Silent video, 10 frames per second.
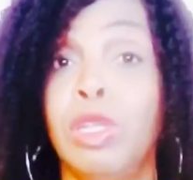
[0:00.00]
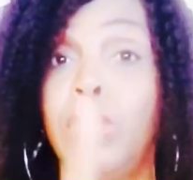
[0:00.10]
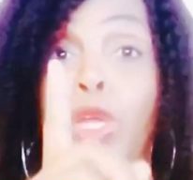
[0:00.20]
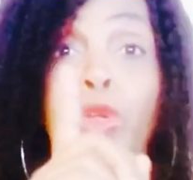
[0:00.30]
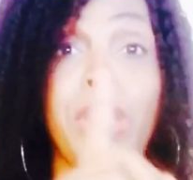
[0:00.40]

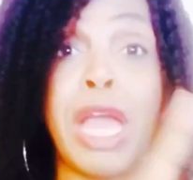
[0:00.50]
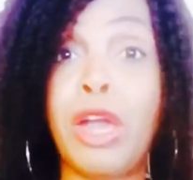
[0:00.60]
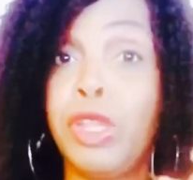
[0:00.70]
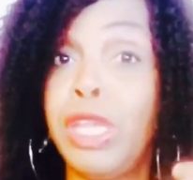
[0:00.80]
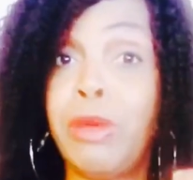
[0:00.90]
learned
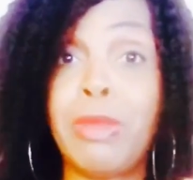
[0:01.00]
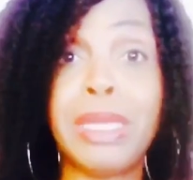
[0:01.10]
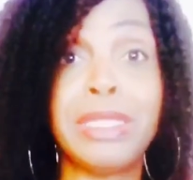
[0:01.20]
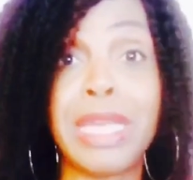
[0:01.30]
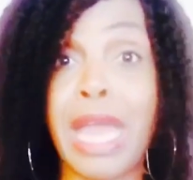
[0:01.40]
how to get
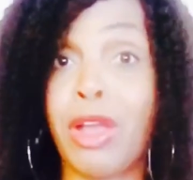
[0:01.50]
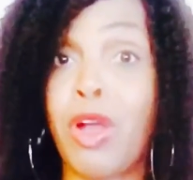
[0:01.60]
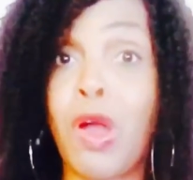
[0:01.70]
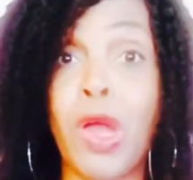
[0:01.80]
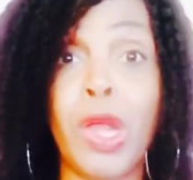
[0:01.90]
my SAG
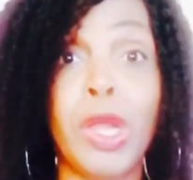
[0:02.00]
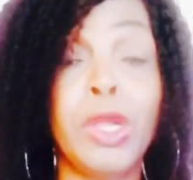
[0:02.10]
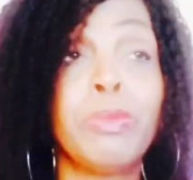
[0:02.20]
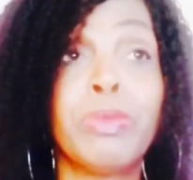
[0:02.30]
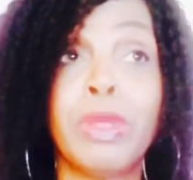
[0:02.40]
card